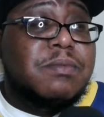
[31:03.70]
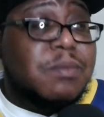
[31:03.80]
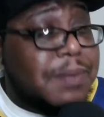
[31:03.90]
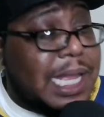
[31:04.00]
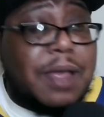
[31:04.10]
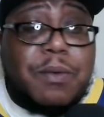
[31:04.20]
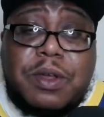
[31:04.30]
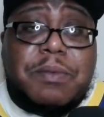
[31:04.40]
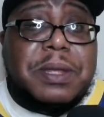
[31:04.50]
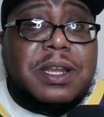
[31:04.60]
they
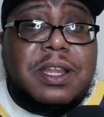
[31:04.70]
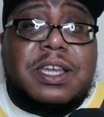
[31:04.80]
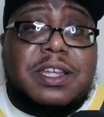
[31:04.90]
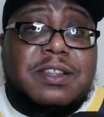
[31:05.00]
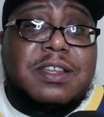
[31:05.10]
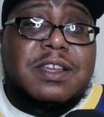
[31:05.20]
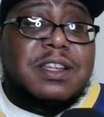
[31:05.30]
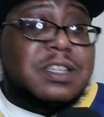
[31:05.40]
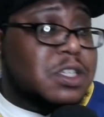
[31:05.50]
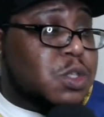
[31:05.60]
will be looking
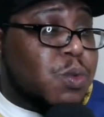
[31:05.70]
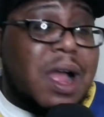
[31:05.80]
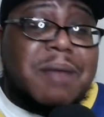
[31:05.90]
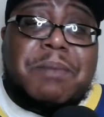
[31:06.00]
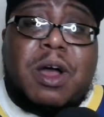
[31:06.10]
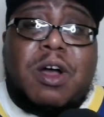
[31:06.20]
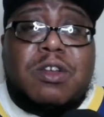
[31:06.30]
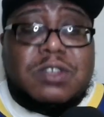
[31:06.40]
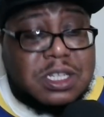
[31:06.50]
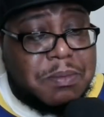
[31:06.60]
to swat
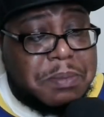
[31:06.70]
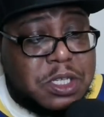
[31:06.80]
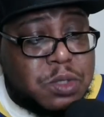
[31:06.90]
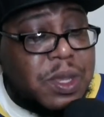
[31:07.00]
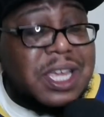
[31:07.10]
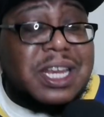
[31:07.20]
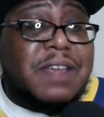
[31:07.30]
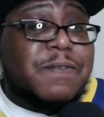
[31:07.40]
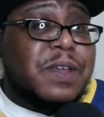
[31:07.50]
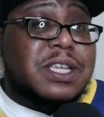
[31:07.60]
balls and to be swinging
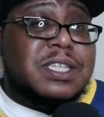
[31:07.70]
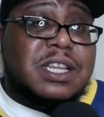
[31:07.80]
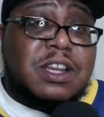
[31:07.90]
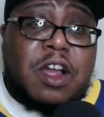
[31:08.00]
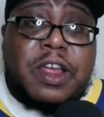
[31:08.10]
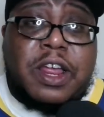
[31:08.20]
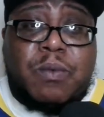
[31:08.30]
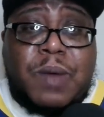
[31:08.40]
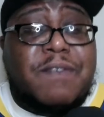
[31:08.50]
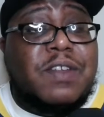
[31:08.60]
their fists and
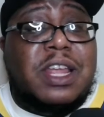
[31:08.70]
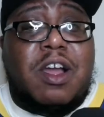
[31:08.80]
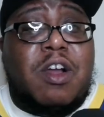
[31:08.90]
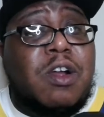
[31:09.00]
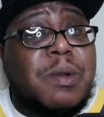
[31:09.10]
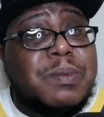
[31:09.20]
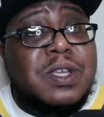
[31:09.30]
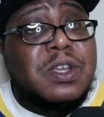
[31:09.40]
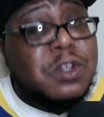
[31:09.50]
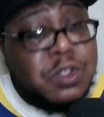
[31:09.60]
waving their arms
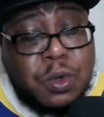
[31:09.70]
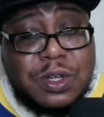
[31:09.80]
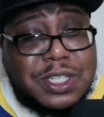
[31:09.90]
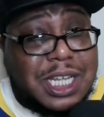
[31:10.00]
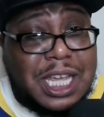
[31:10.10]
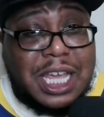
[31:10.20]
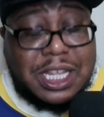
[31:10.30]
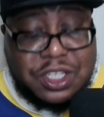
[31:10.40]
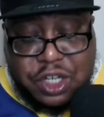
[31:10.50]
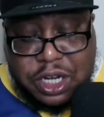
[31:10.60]
towards your
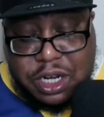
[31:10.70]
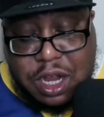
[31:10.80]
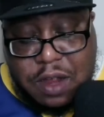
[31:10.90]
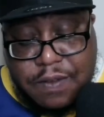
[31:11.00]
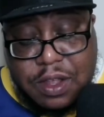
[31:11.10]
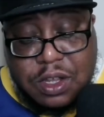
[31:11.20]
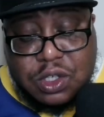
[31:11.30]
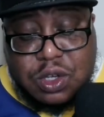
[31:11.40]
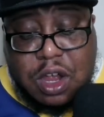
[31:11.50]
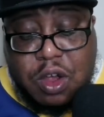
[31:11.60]
hands, Jared Goff.
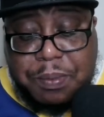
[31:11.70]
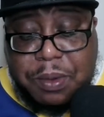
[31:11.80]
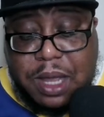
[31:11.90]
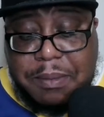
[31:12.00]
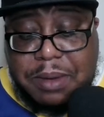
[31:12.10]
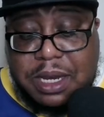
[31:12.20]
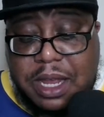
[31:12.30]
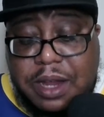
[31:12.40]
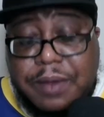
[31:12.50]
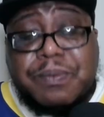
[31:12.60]
So I hope you come in
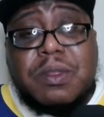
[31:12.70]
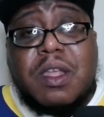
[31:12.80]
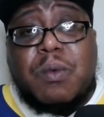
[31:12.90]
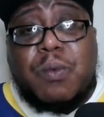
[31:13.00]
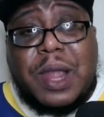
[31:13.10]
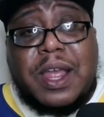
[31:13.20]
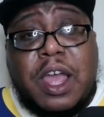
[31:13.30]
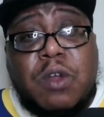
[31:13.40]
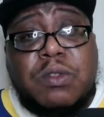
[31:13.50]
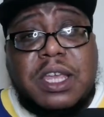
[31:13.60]
there
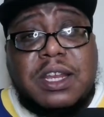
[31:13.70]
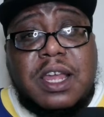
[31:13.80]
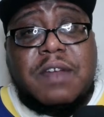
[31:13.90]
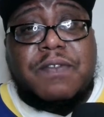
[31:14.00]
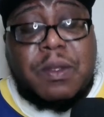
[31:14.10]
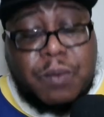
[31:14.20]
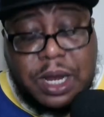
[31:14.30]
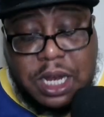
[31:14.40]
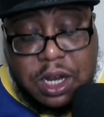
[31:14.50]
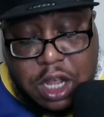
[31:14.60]
healthy enough and
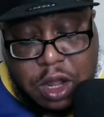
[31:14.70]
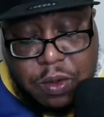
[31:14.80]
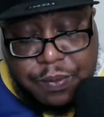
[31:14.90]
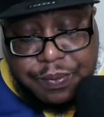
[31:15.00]
ready to go.